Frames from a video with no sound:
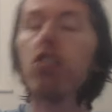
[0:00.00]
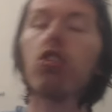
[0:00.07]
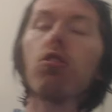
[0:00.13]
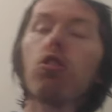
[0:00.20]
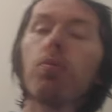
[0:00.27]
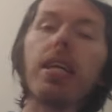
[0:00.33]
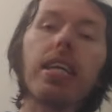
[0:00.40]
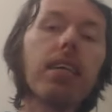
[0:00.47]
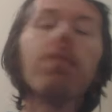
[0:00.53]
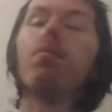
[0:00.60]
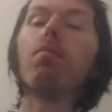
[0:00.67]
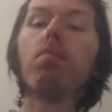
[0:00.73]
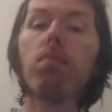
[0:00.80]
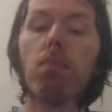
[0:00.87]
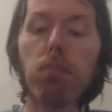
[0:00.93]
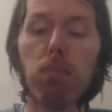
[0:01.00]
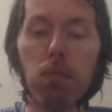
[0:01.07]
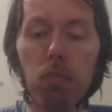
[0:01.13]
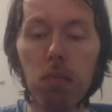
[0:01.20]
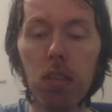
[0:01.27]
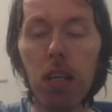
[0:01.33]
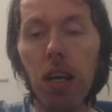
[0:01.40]
so to speak.
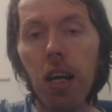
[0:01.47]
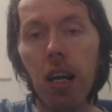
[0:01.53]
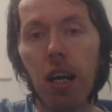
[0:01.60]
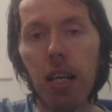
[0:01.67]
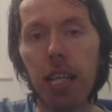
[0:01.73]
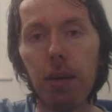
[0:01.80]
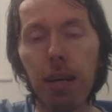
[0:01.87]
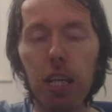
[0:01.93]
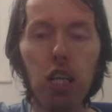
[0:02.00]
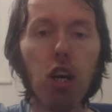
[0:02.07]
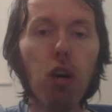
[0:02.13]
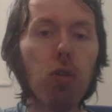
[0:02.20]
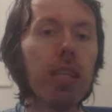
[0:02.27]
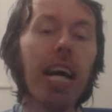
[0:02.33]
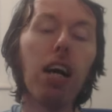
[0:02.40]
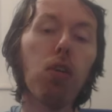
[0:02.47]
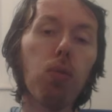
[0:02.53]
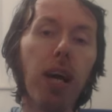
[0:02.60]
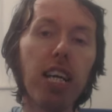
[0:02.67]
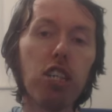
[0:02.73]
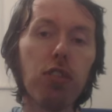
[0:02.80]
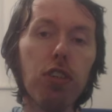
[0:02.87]
Now, I called out
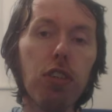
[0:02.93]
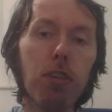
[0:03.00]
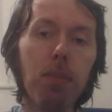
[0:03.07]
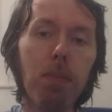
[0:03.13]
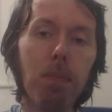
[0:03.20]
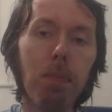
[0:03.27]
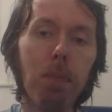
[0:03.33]
Rashford